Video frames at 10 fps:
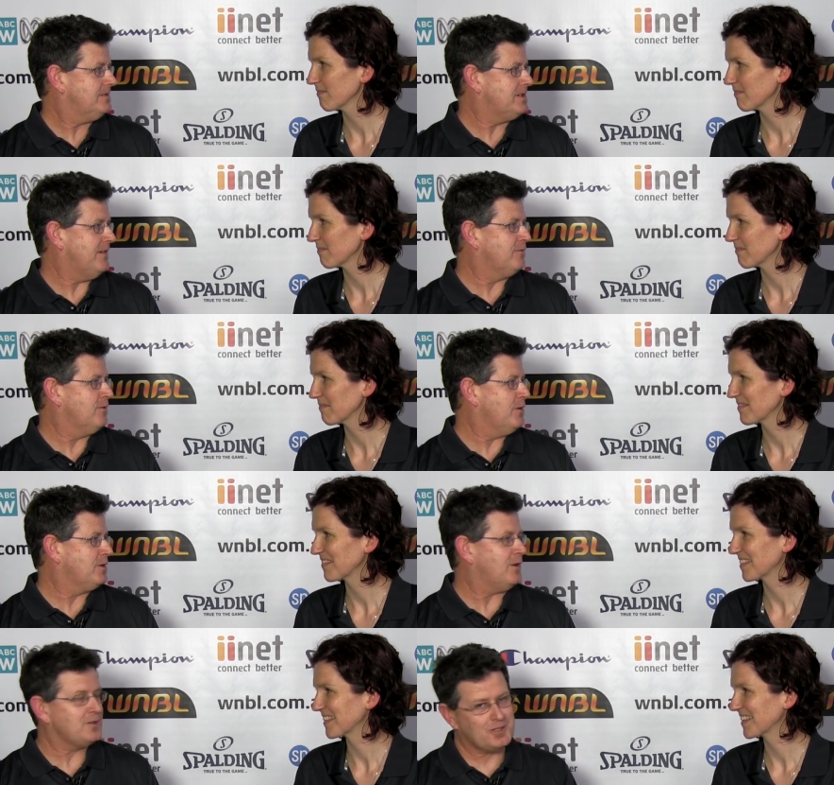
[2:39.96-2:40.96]
Speaker 1: snavel Rohanee
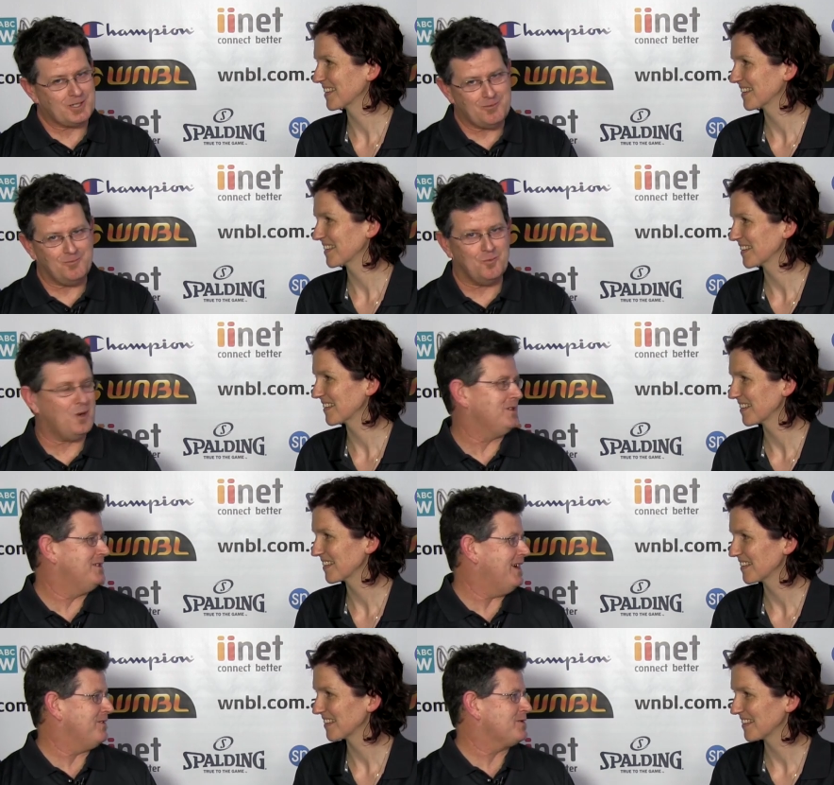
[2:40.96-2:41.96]
Cox as she
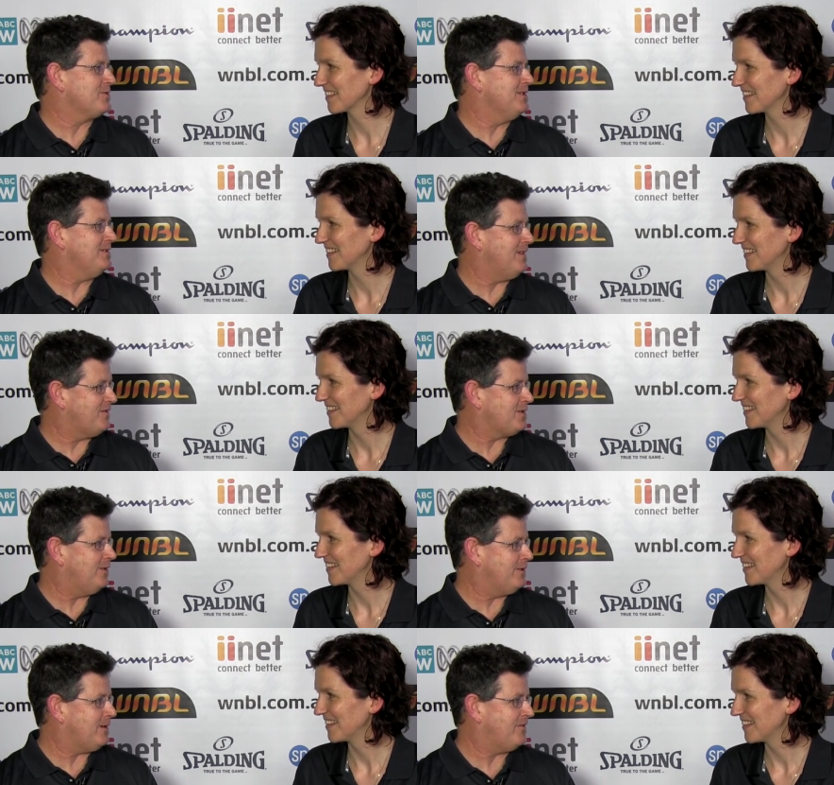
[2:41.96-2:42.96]
wandered down the street, and they've
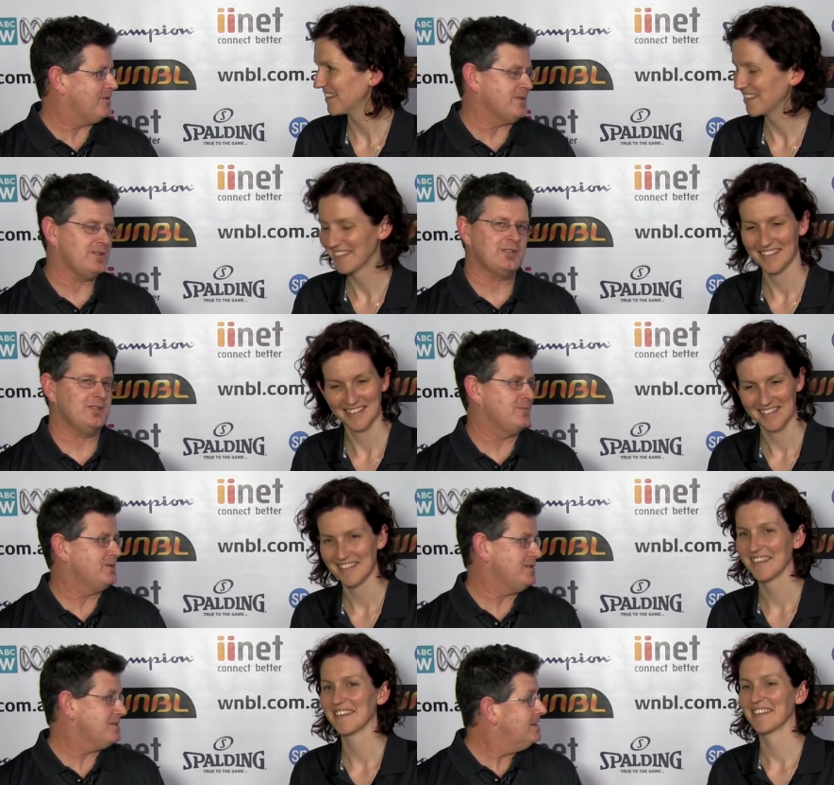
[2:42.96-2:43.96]
signed her up for the rest of the season,
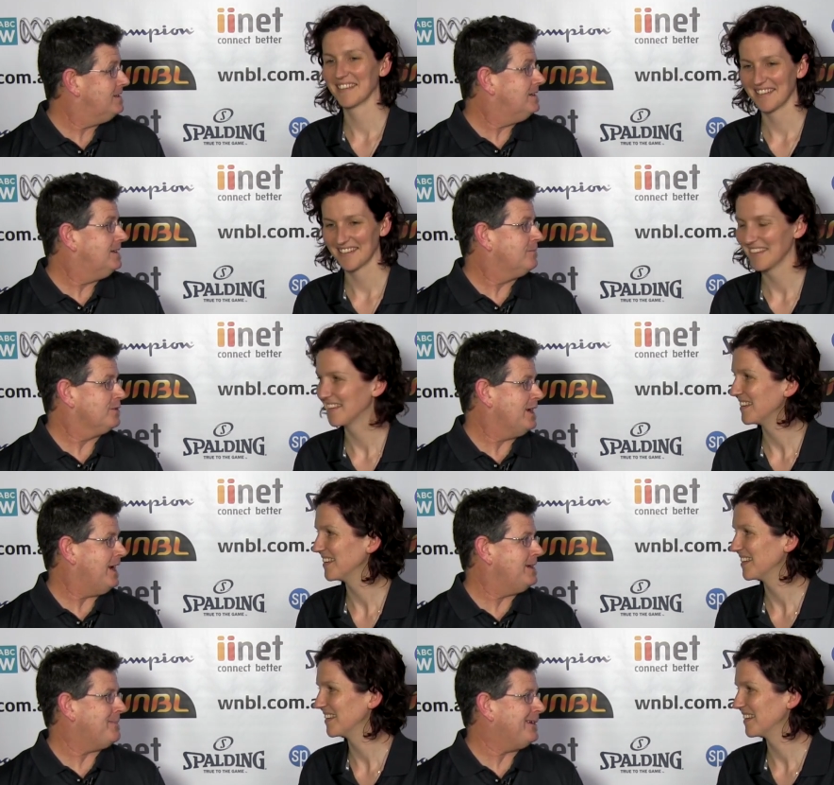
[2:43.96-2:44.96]
which is a pretty
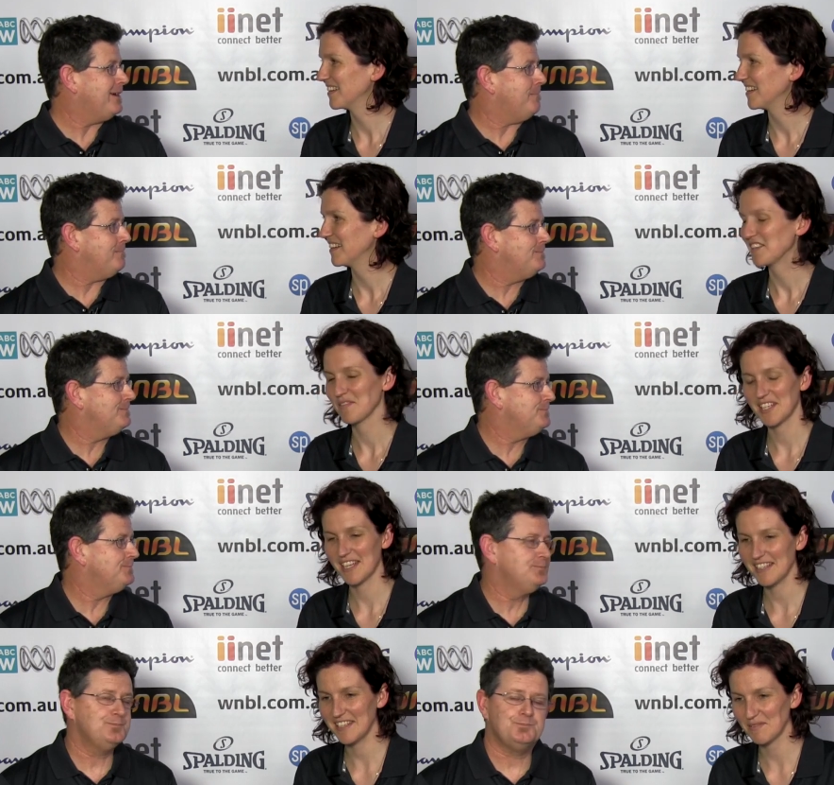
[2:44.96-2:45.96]
handy pickup.
Speaker 2: It's
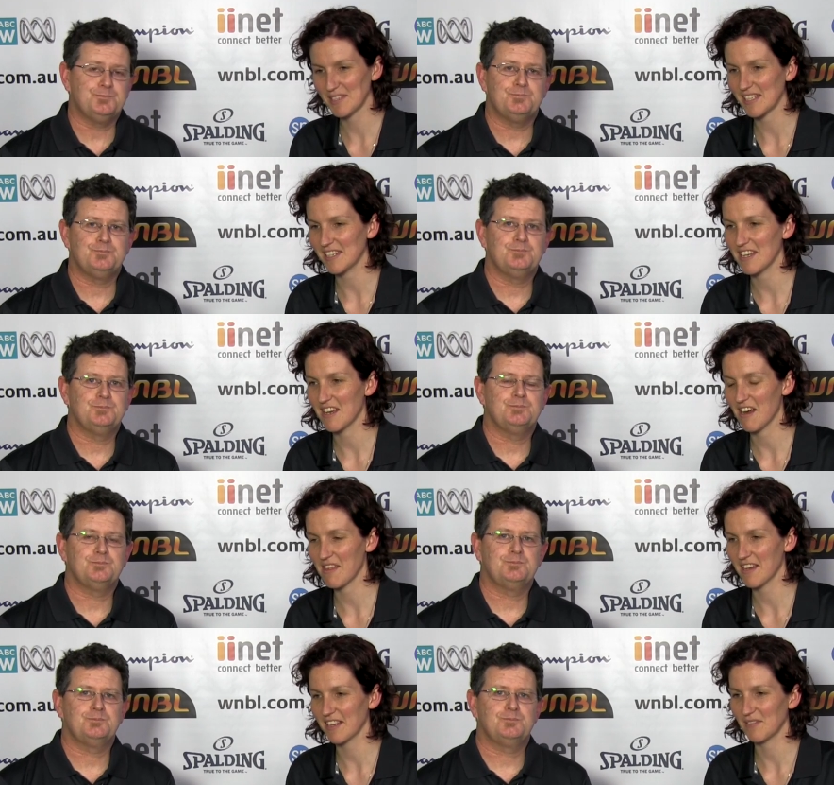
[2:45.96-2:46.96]
fantastic for Sydney, and I
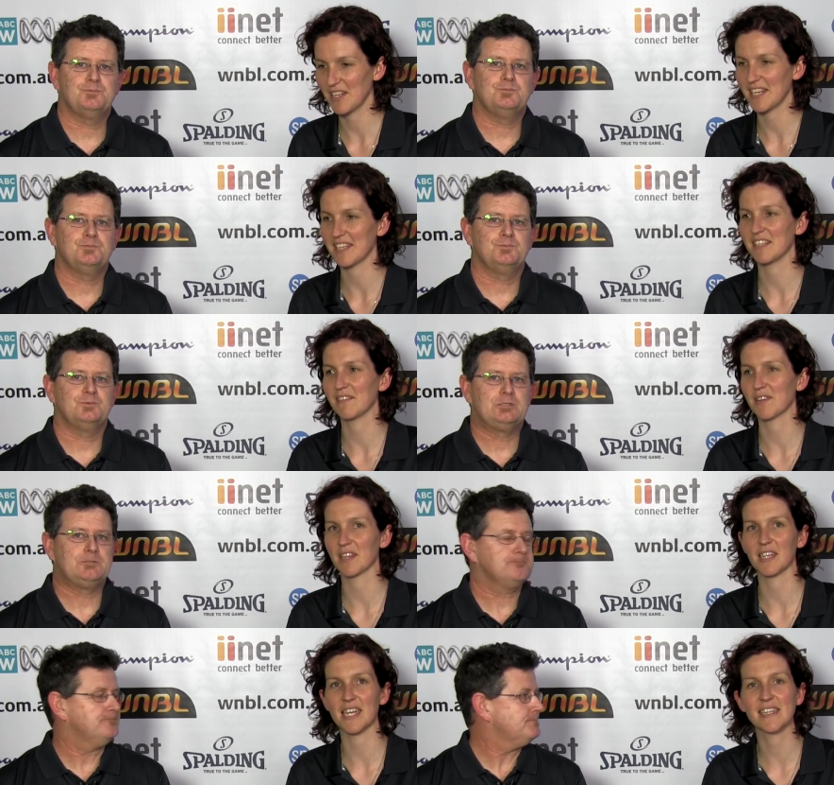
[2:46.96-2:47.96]
think it's fantastic for
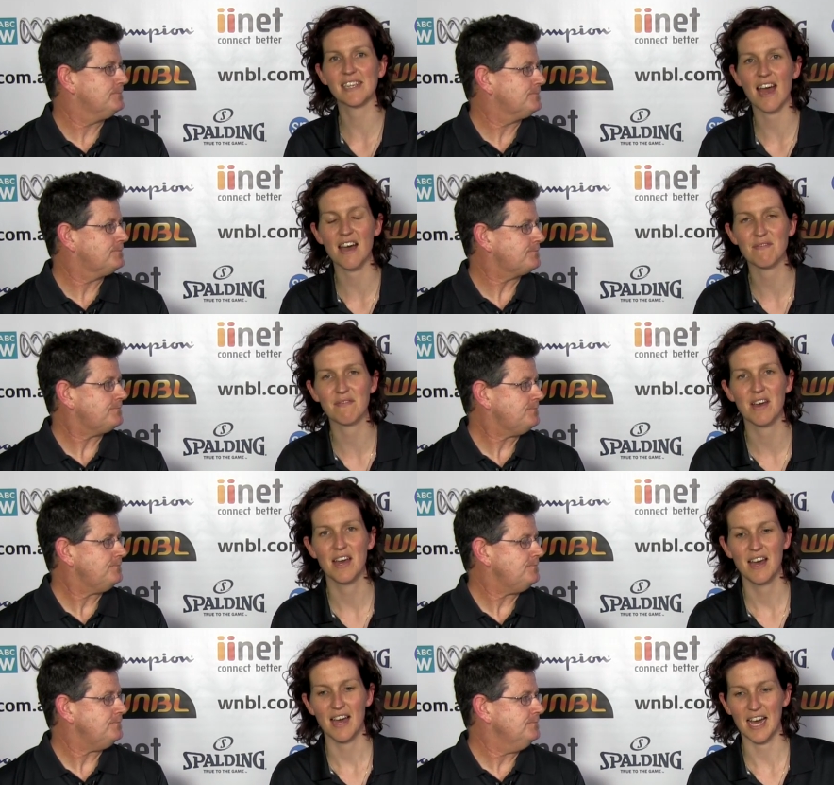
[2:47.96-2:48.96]
the league to have
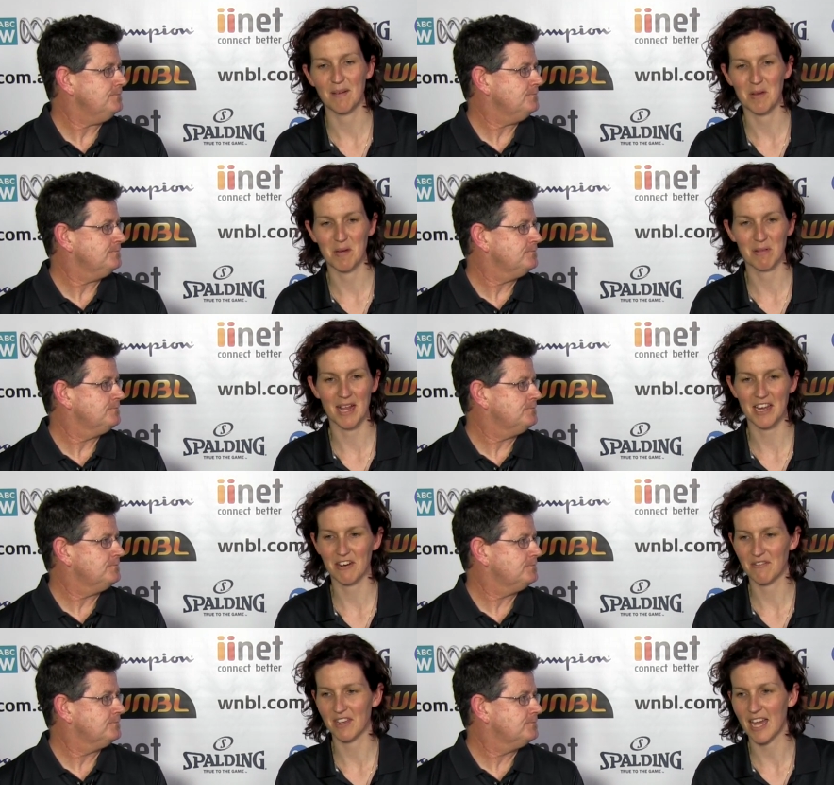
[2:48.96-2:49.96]
a
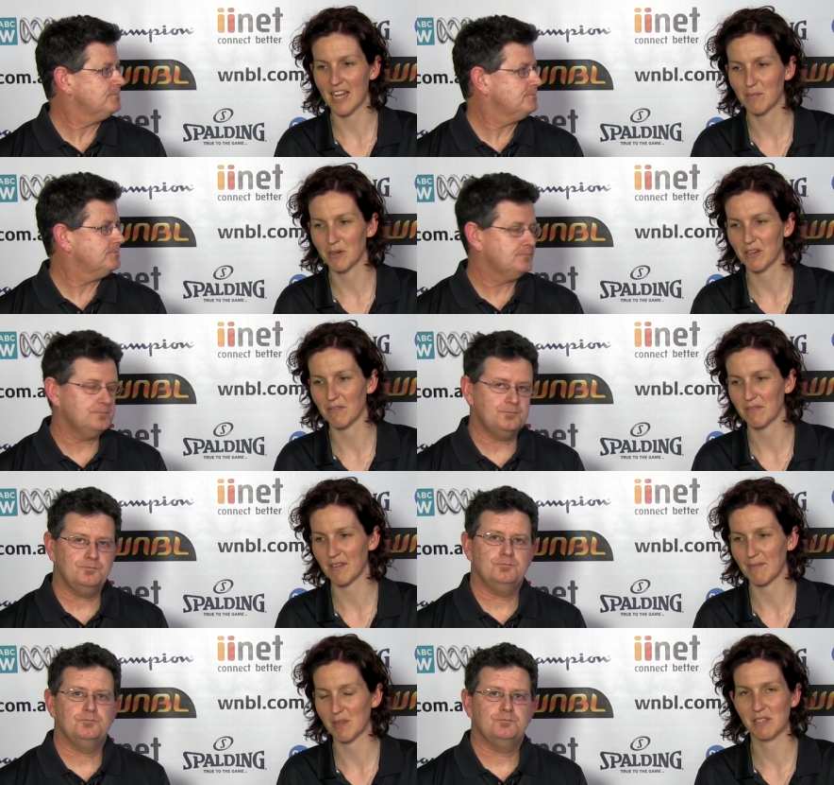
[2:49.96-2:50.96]
player of the calibre of
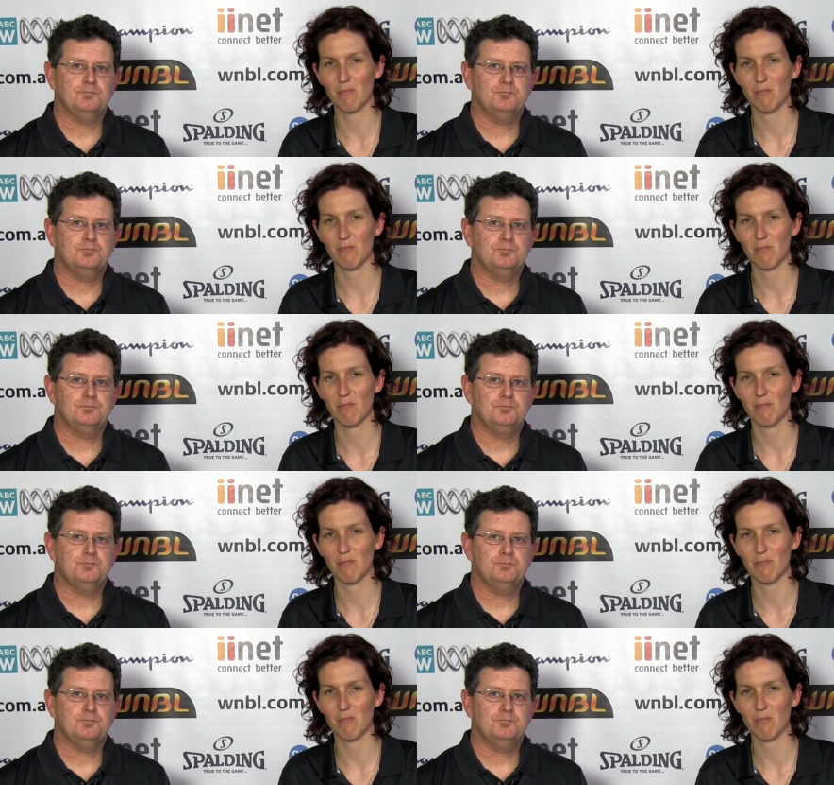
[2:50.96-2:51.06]
the